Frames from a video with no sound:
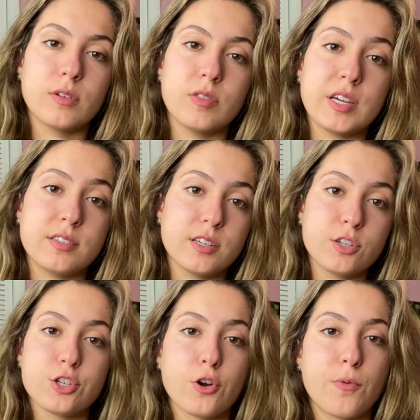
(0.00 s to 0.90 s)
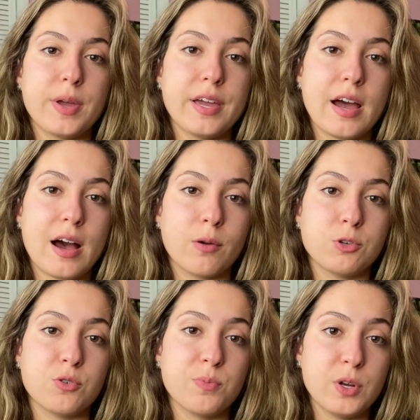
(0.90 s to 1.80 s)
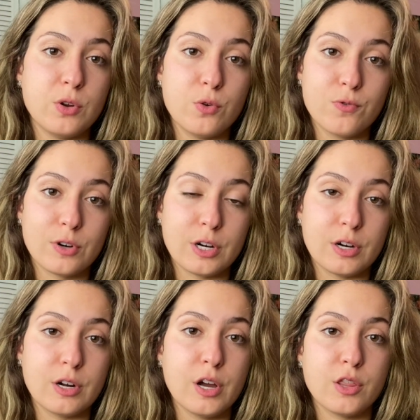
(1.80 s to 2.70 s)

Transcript: They did show me how to maneuver